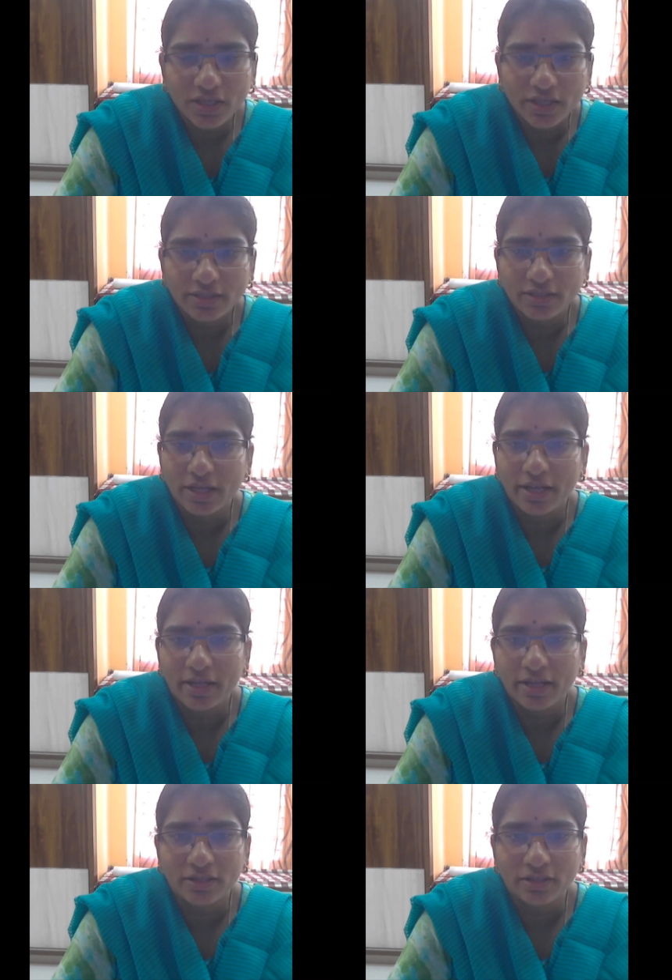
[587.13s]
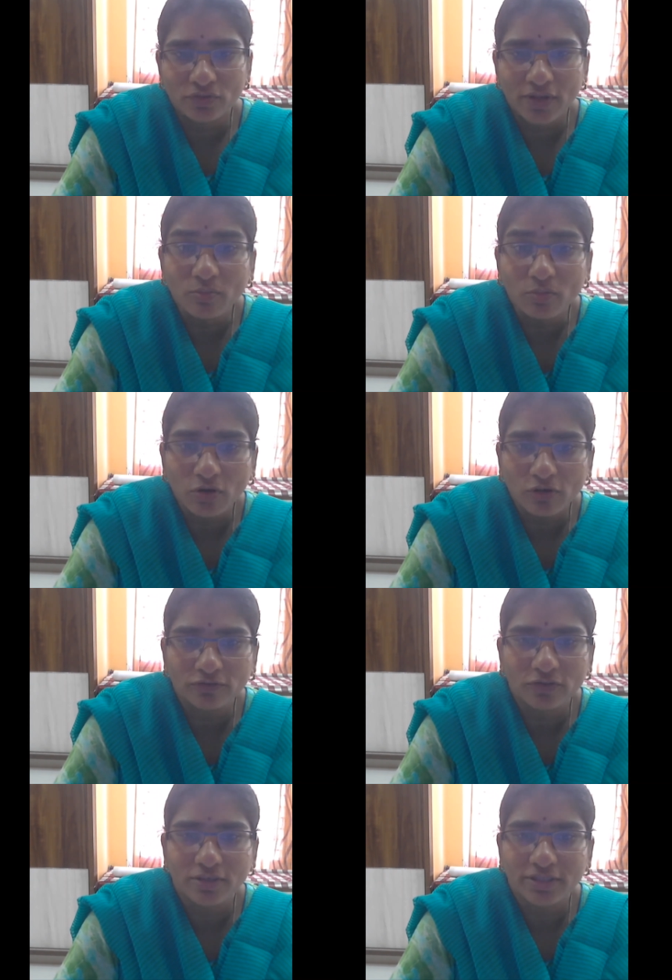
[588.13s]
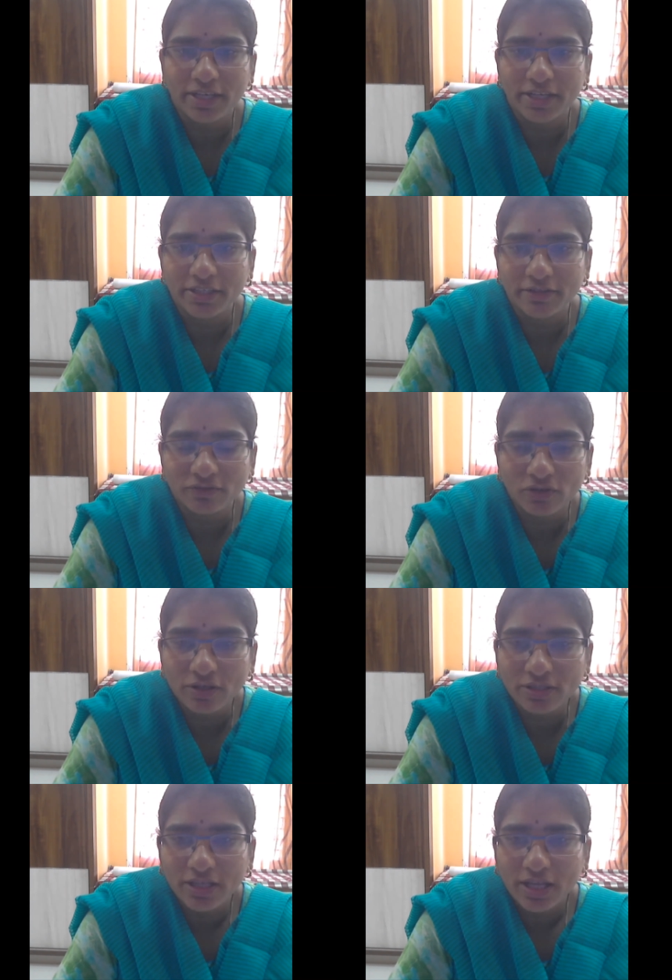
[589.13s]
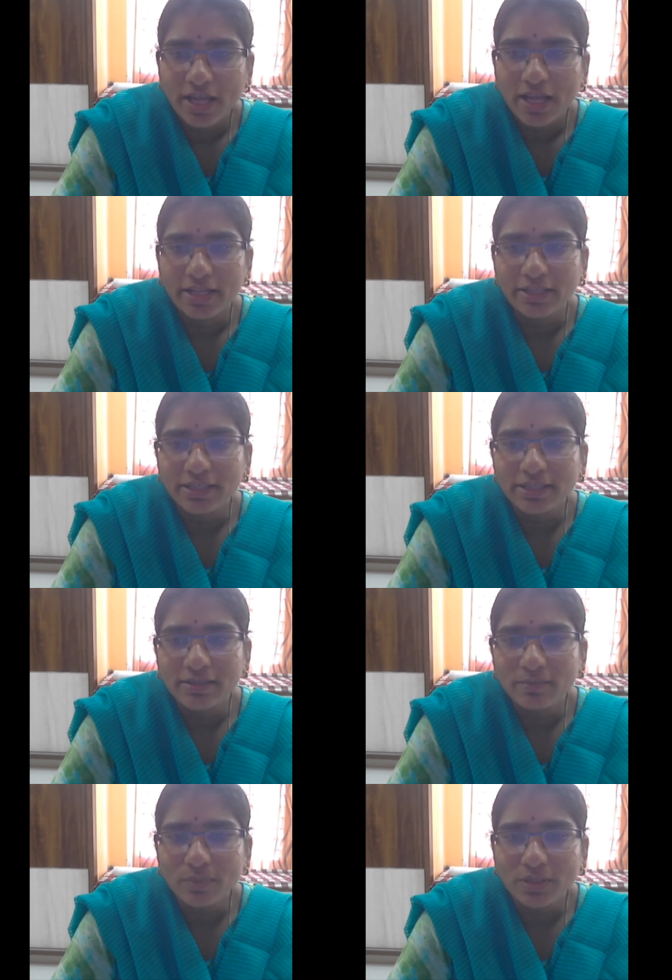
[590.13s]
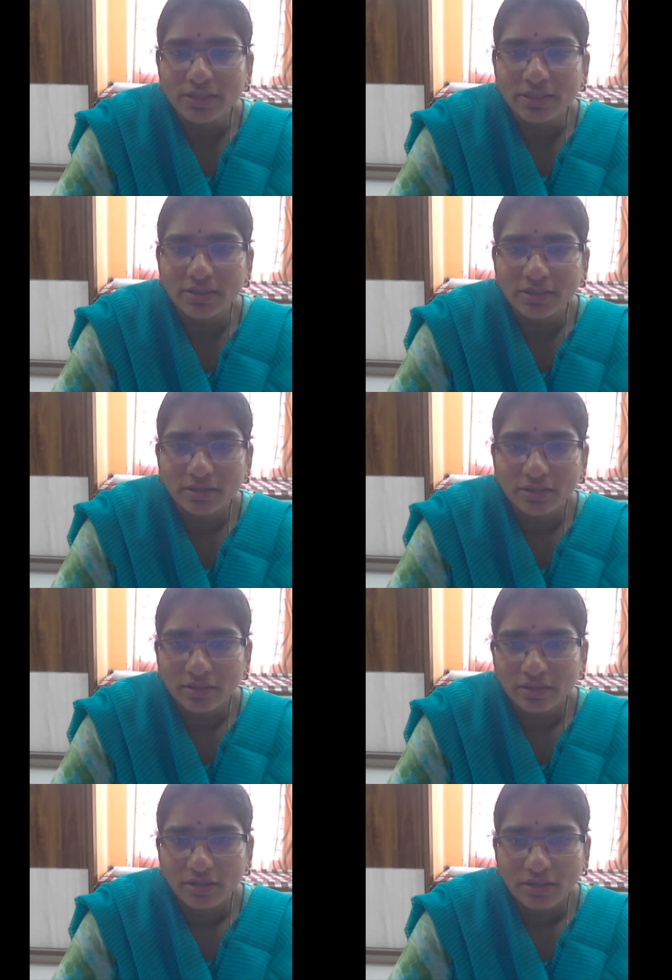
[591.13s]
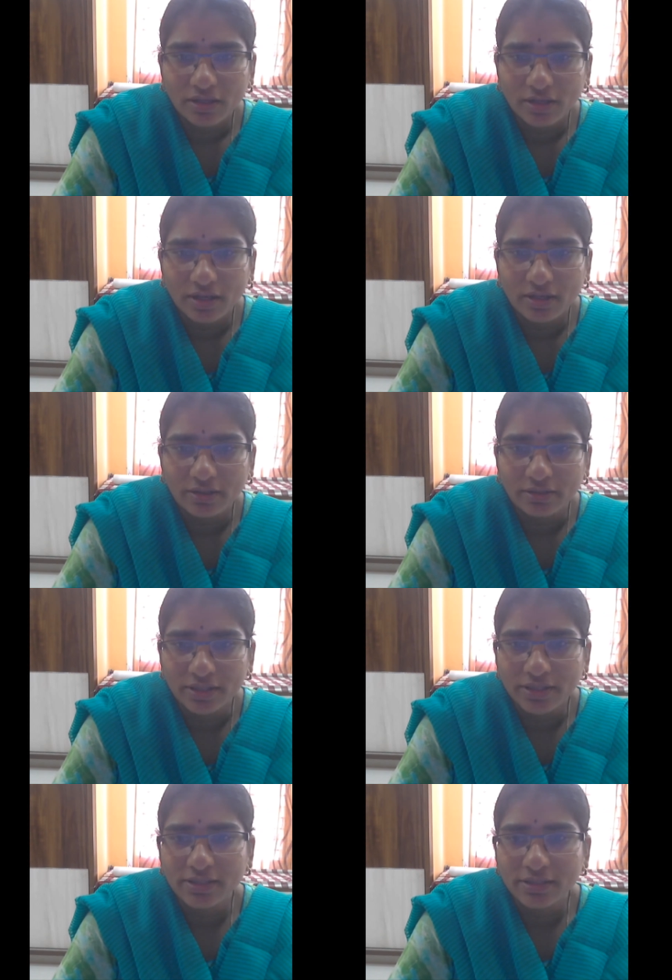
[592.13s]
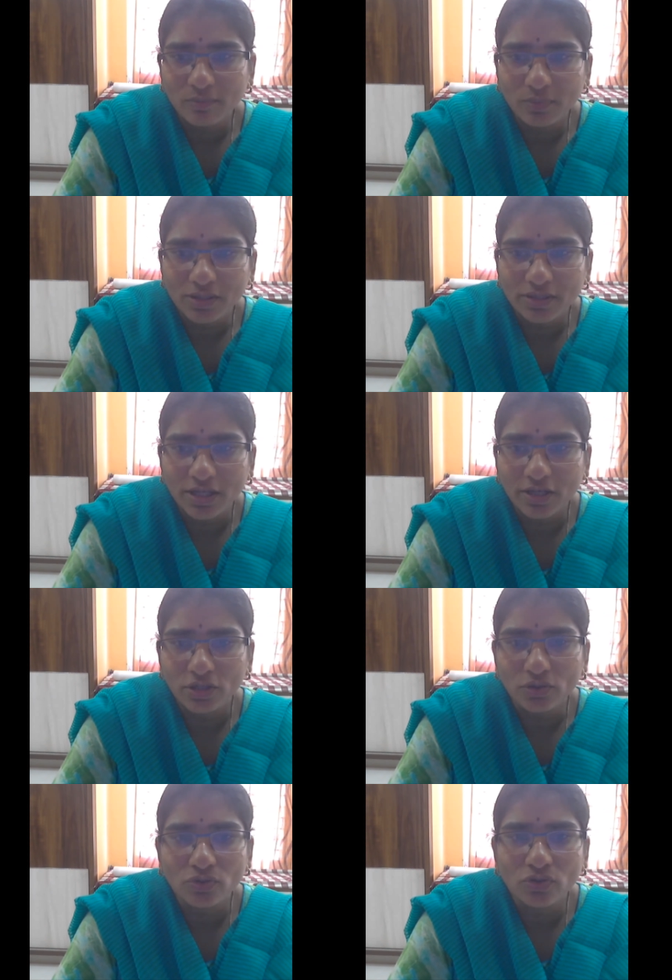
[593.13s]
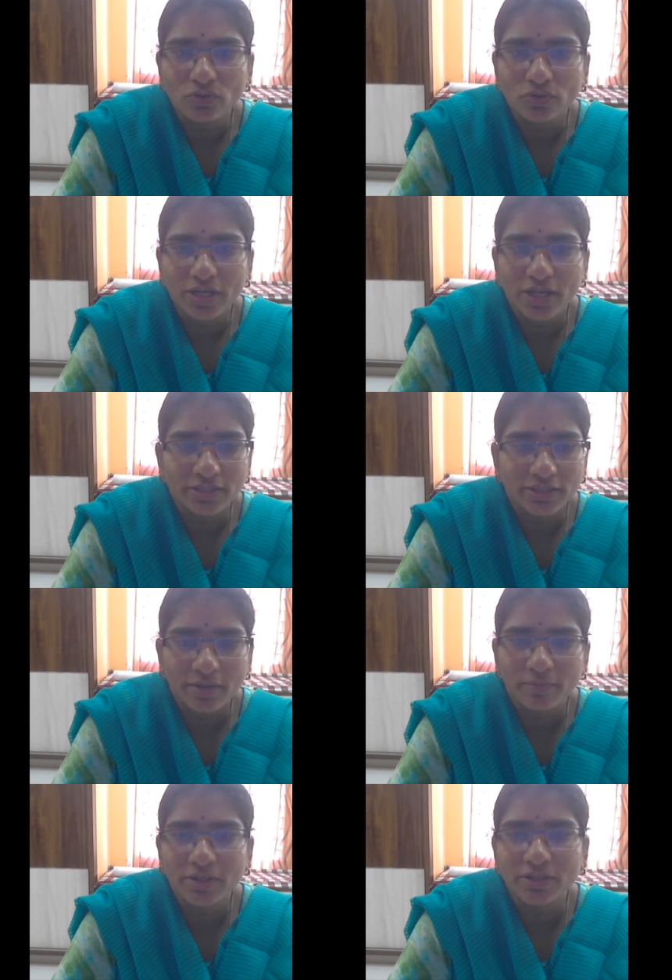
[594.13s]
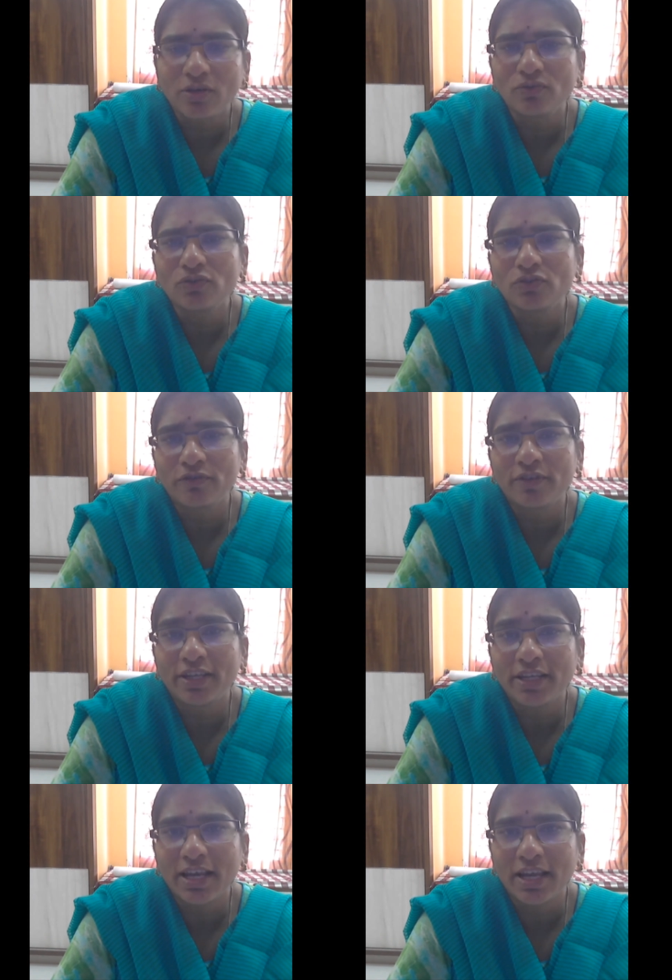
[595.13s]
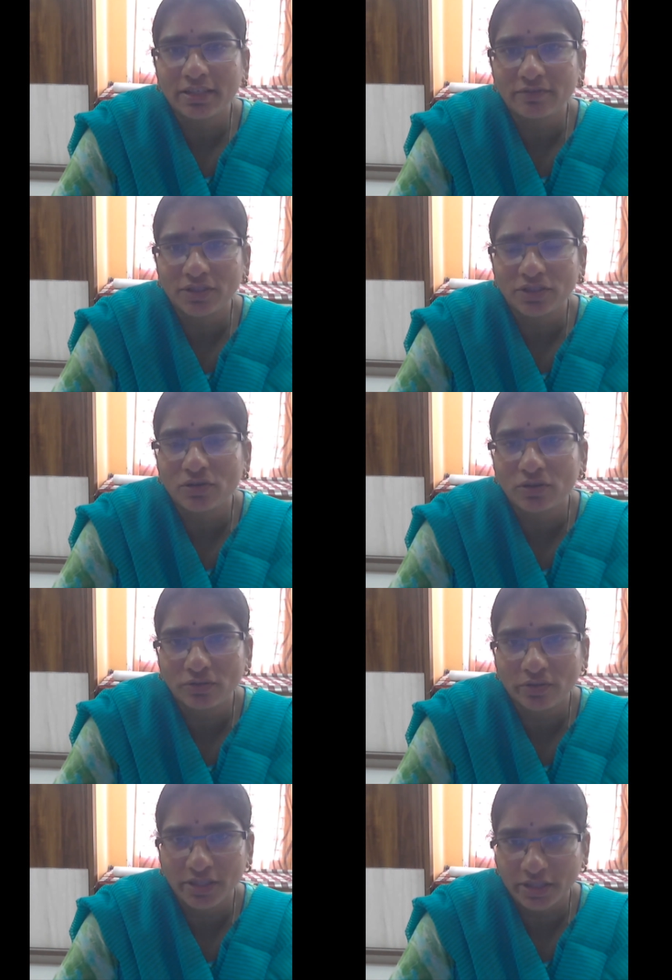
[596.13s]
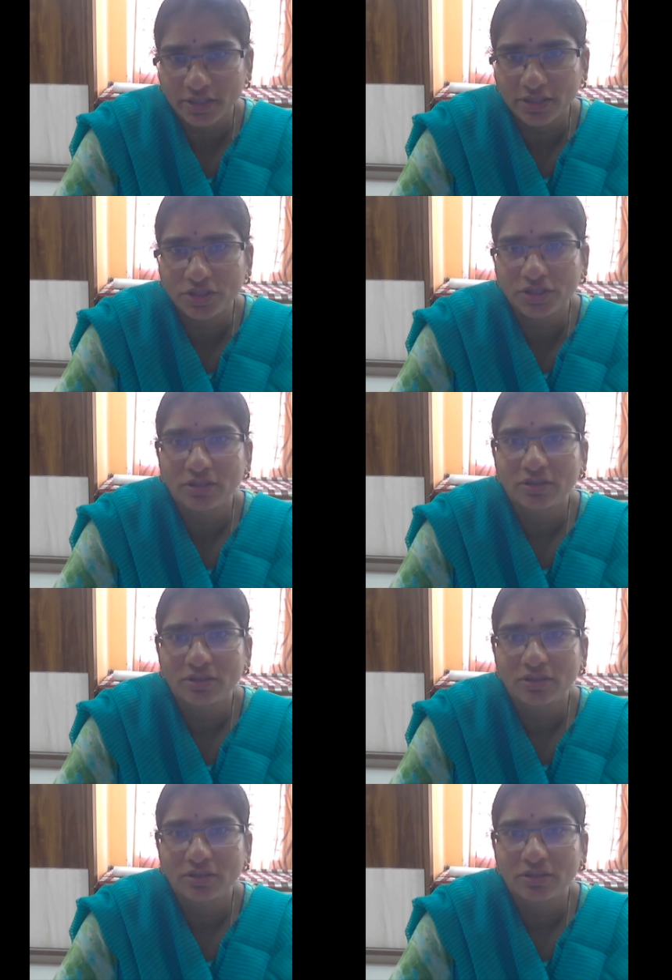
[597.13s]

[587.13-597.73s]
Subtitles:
And 12 monophthongs and 8 diphthongs. And these symbols are used to transcribe the sounds of any language, not only English.